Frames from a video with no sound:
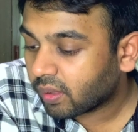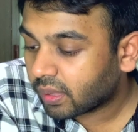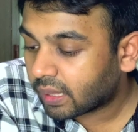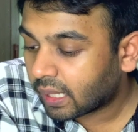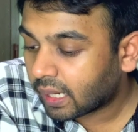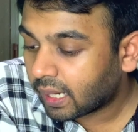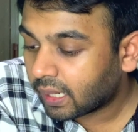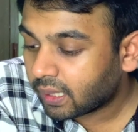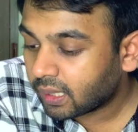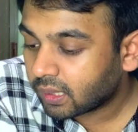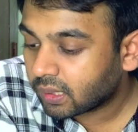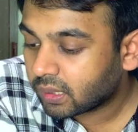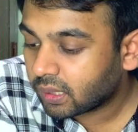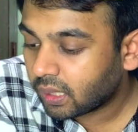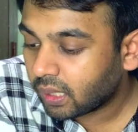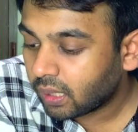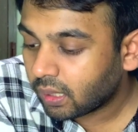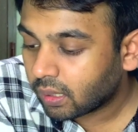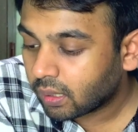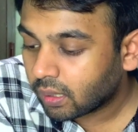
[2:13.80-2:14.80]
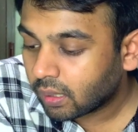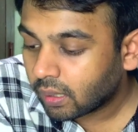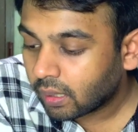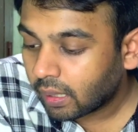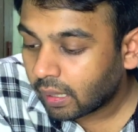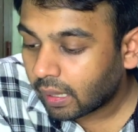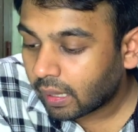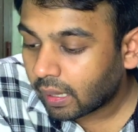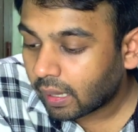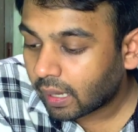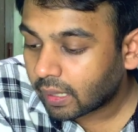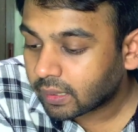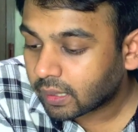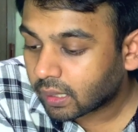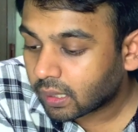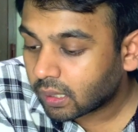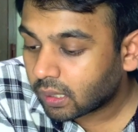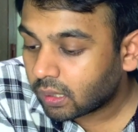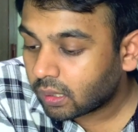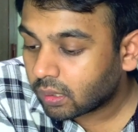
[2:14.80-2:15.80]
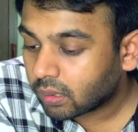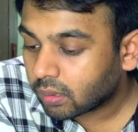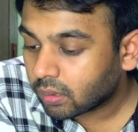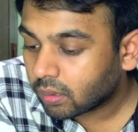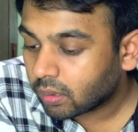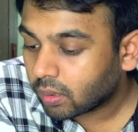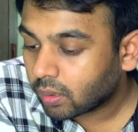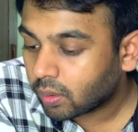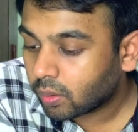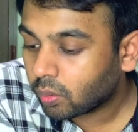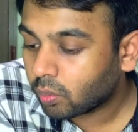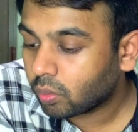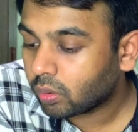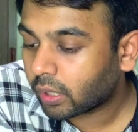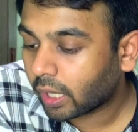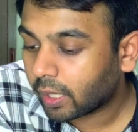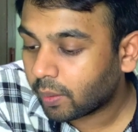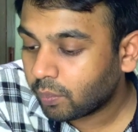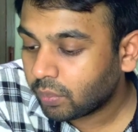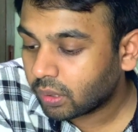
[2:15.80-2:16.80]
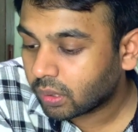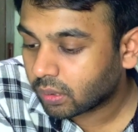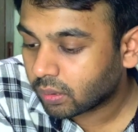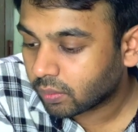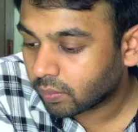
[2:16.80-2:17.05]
the letter g has occurred two times